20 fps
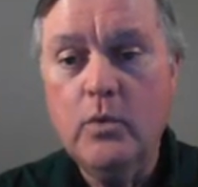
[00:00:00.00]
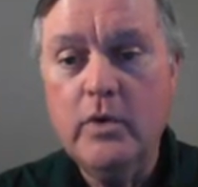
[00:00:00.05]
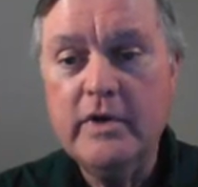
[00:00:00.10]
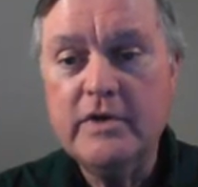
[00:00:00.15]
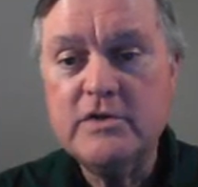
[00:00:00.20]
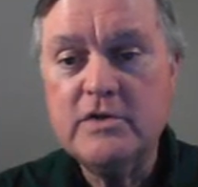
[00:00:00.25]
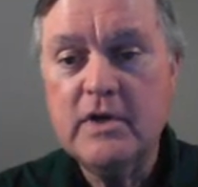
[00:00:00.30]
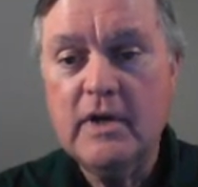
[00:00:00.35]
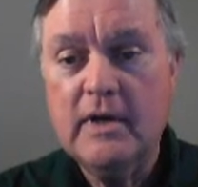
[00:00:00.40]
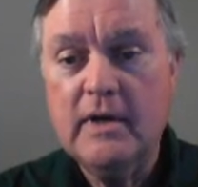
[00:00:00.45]

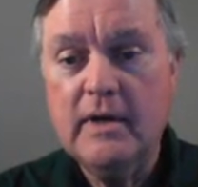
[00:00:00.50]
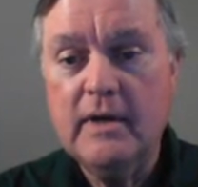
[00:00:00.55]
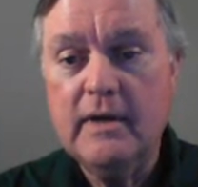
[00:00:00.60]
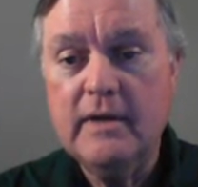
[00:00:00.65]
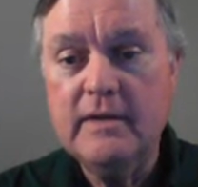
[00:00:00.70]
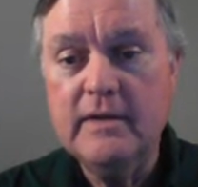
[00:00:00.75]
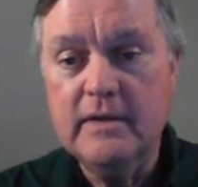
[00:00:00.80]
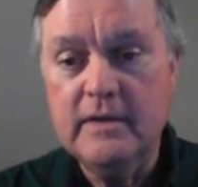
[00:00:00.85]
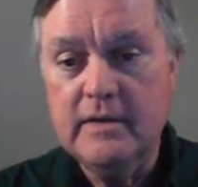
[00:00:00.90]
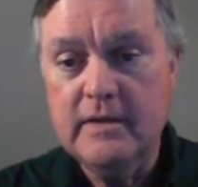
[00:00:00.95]
which
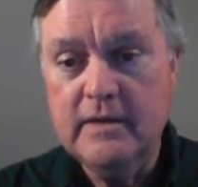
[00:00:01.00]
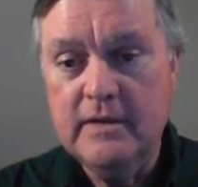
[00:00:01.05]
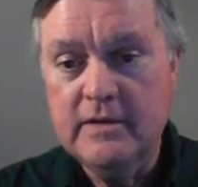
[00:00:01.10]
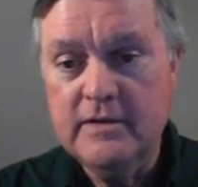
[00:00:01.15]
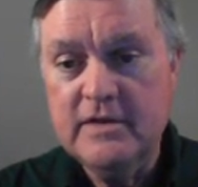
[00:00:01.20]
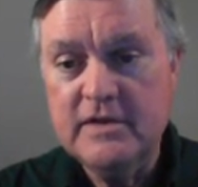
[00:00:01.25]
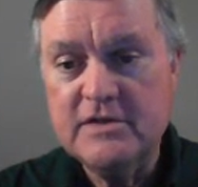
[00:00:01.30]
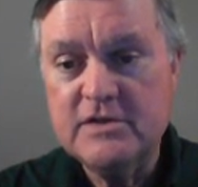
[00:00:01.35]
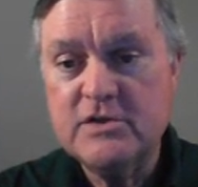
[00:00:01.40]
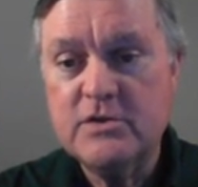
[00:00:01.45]

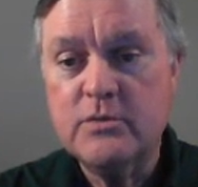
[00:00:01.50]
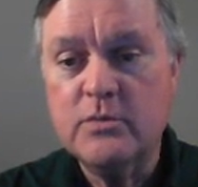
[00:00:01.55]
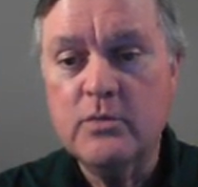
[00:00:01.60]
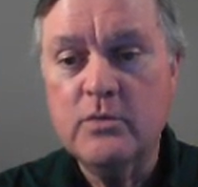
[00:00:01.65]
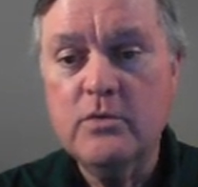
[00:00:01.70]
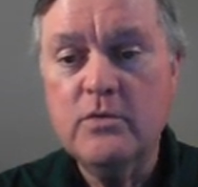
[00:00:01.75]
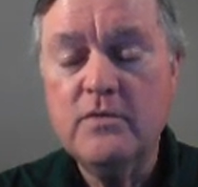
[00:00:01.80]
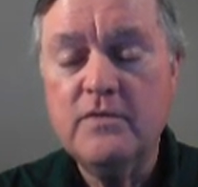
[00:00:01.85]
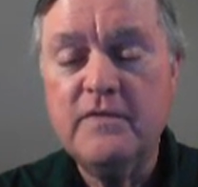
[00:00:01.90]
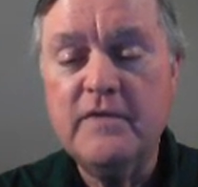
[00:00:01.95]
in this
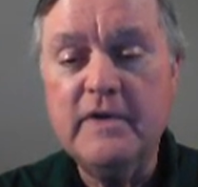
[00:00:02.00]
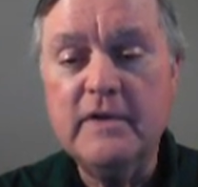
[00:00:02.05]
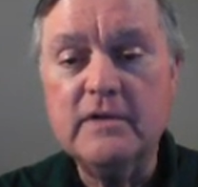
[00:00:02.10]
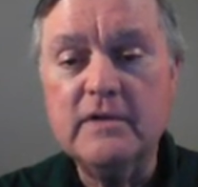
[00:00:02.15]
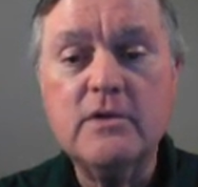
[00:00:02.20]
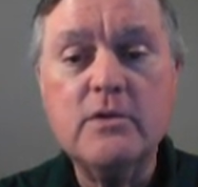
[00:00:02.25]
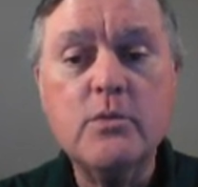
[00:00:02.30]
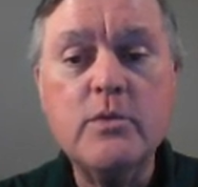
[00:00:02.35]
through field.